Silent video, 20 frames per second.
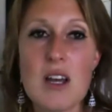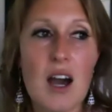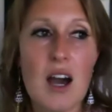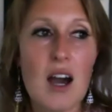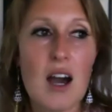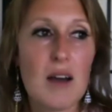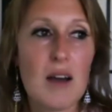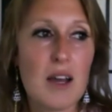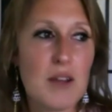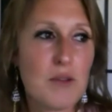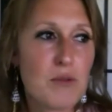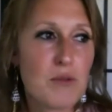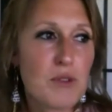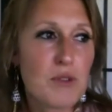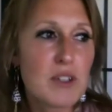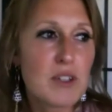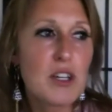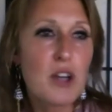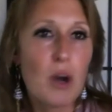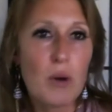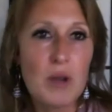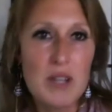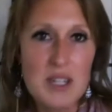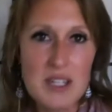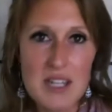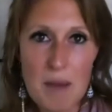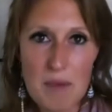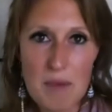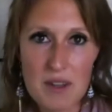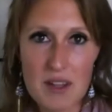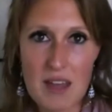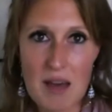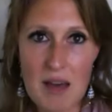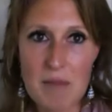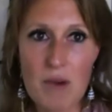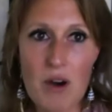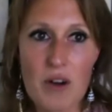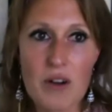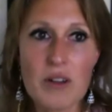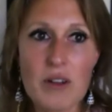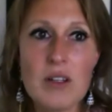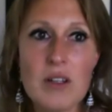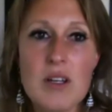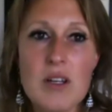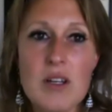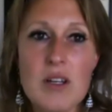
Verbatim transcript: uh, and really go in depth in that model.